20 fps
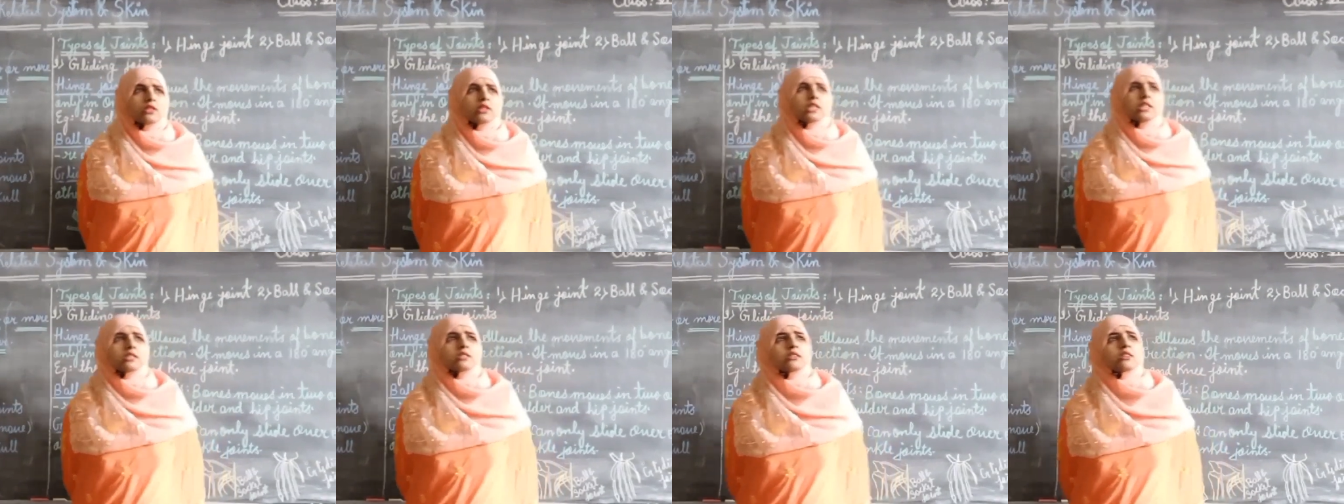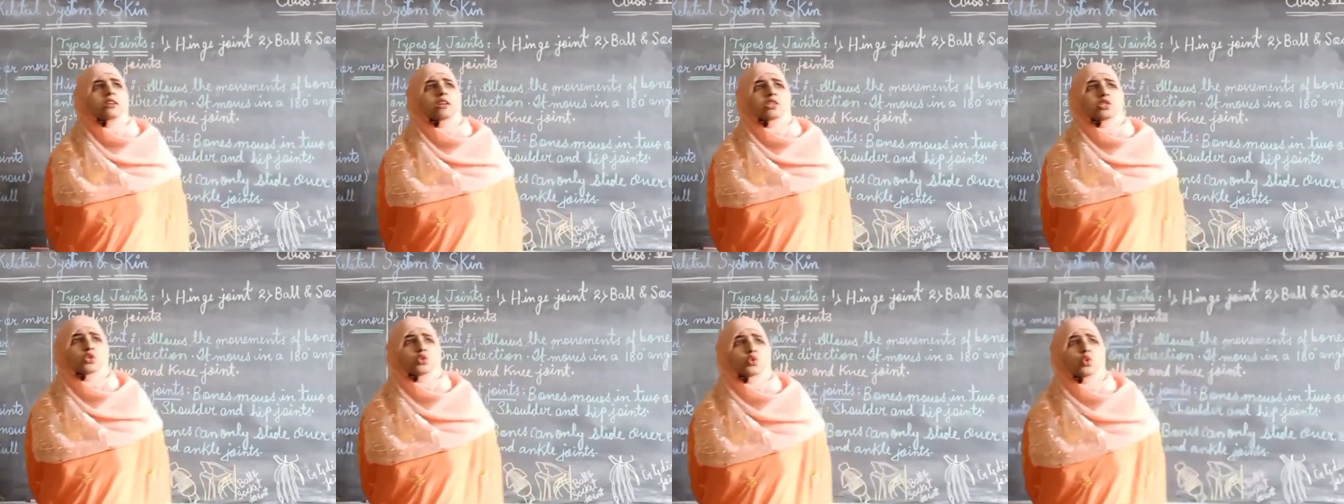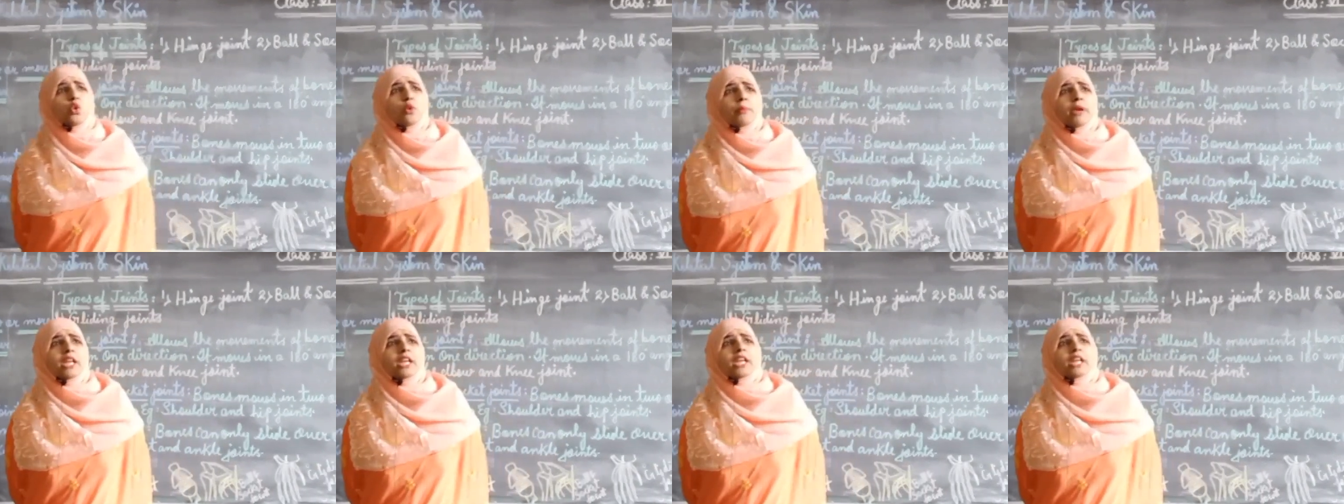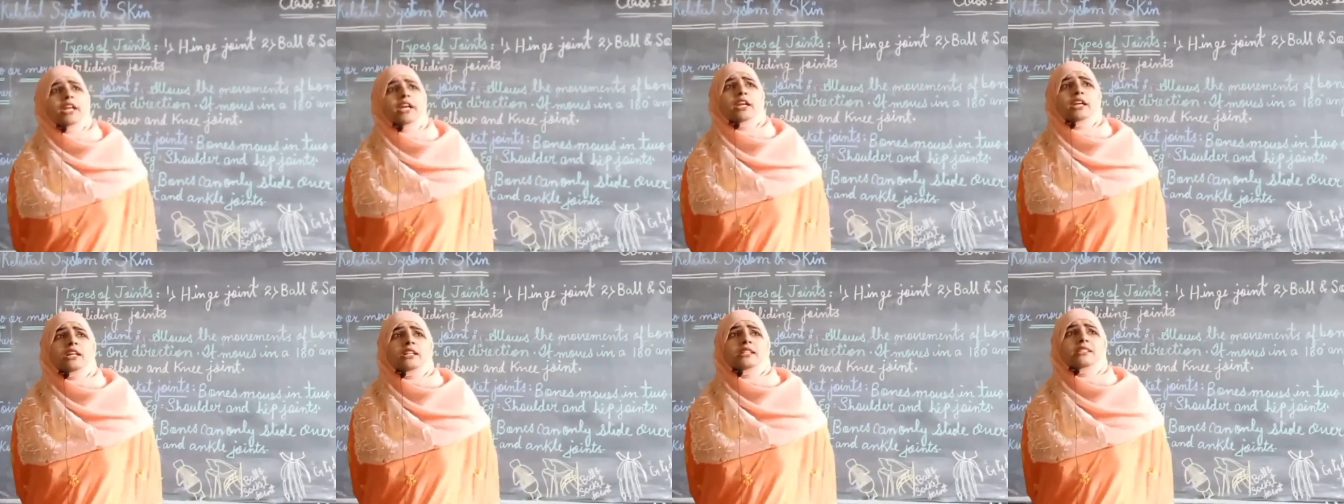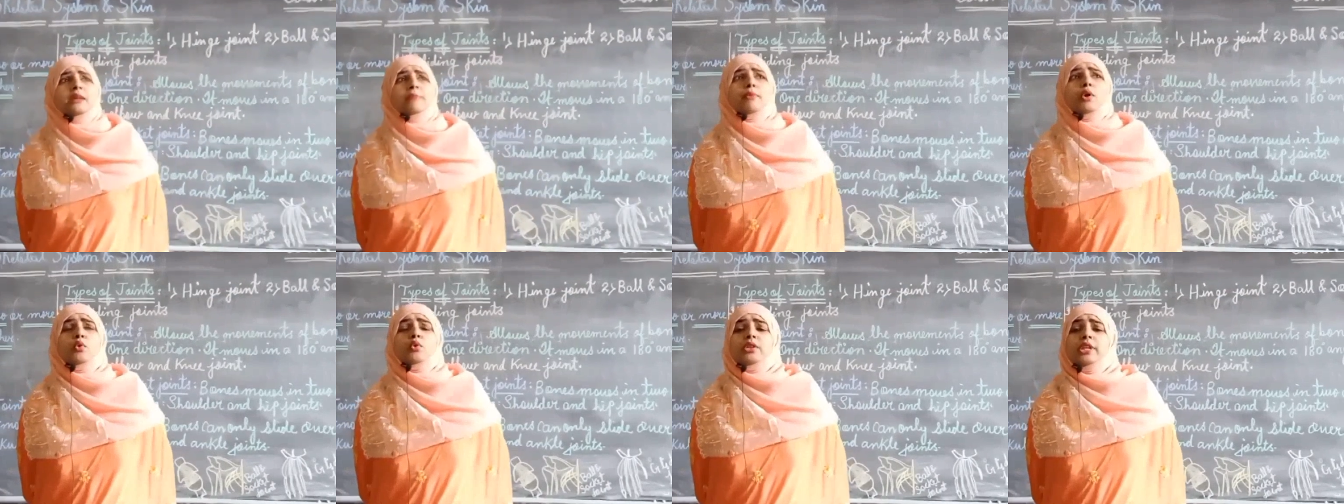discussed so many details
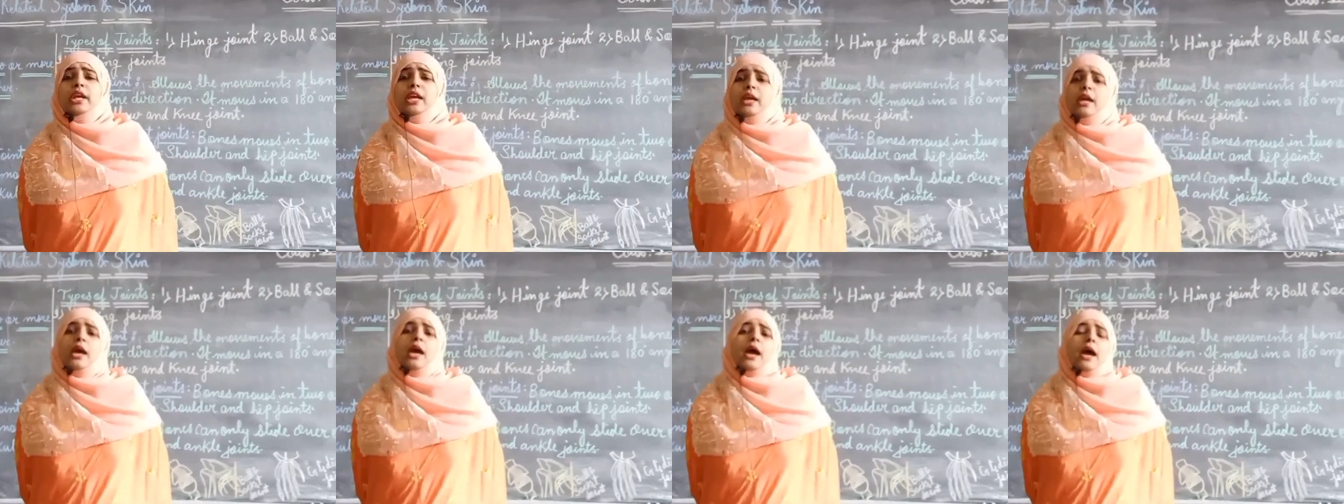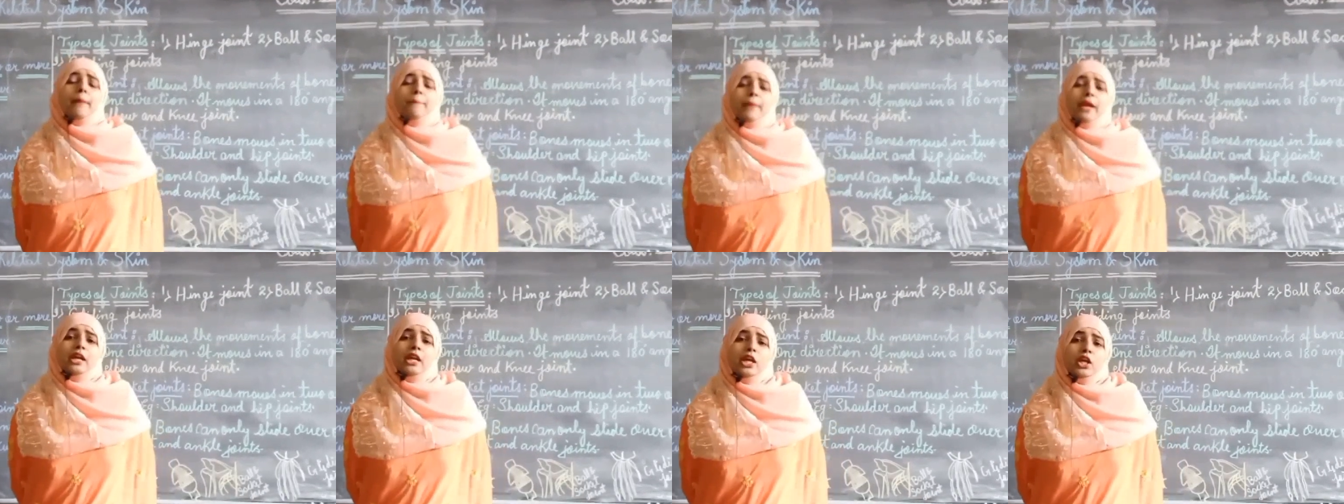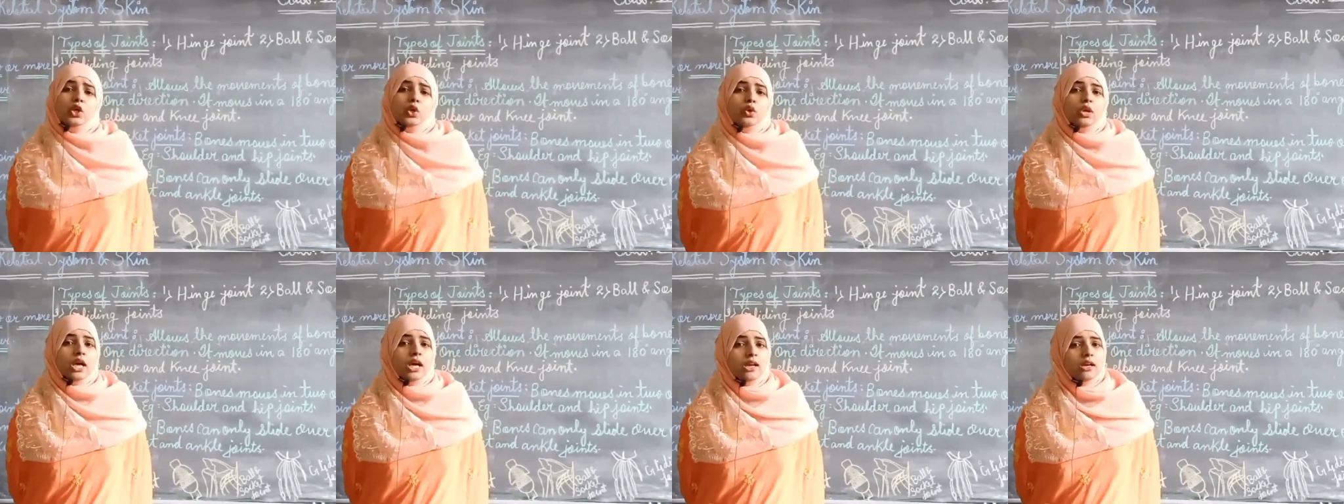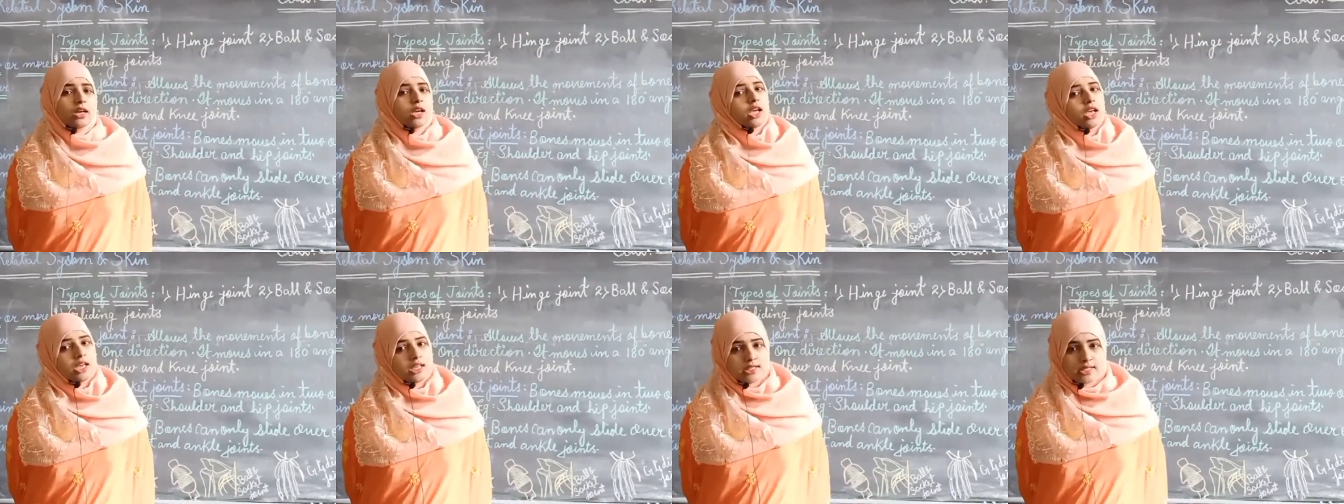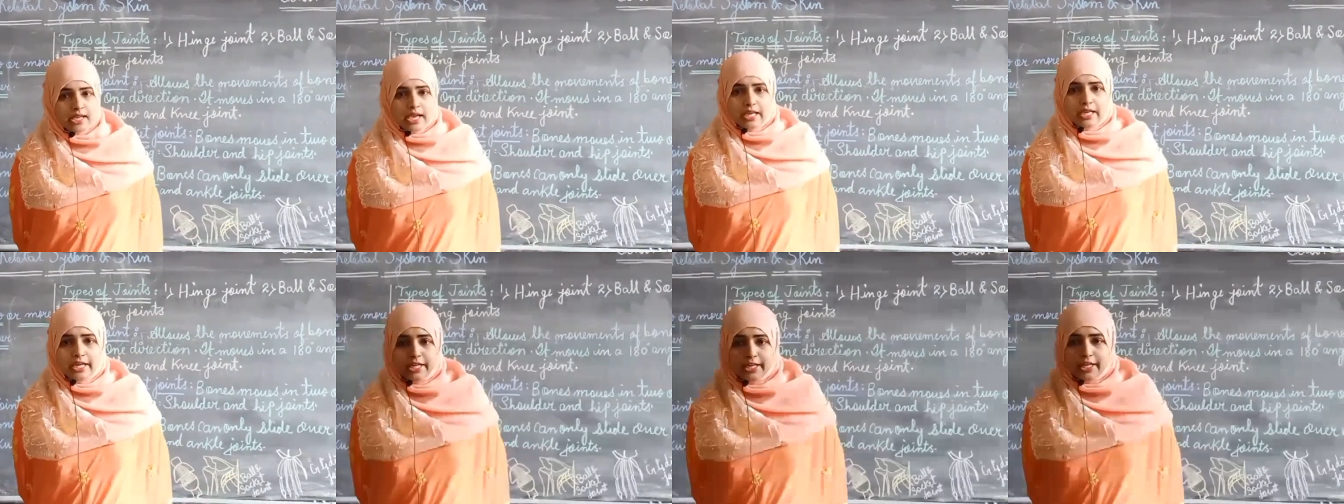about the appendicular
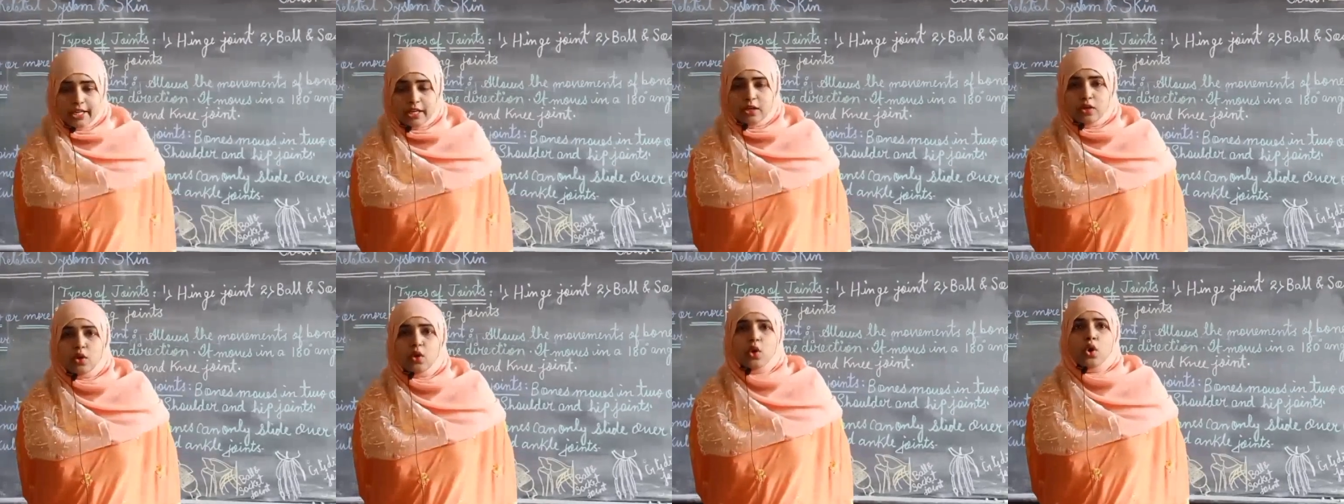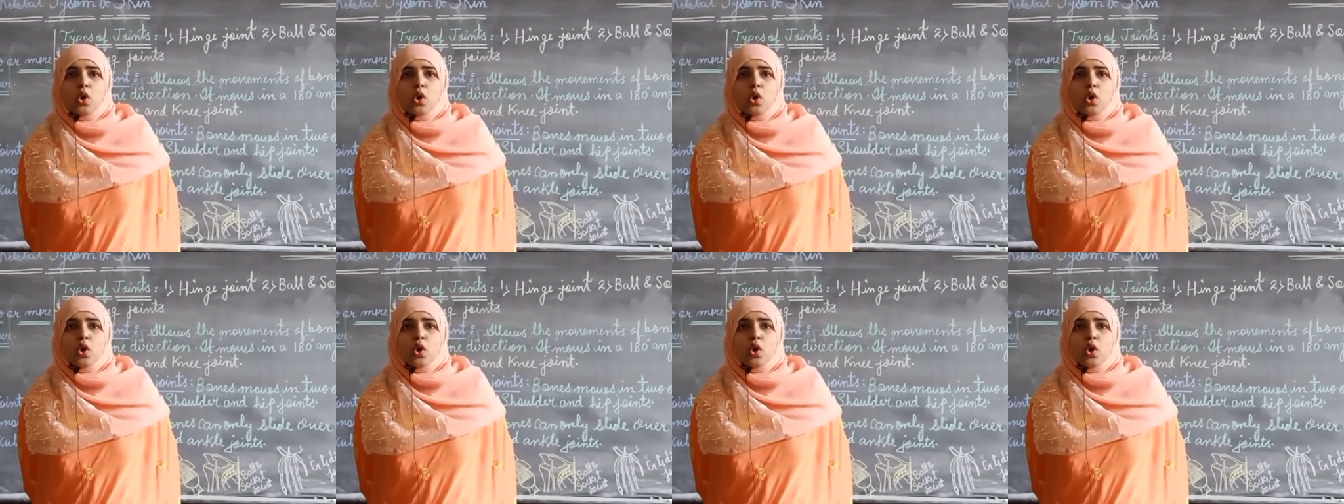skeleton.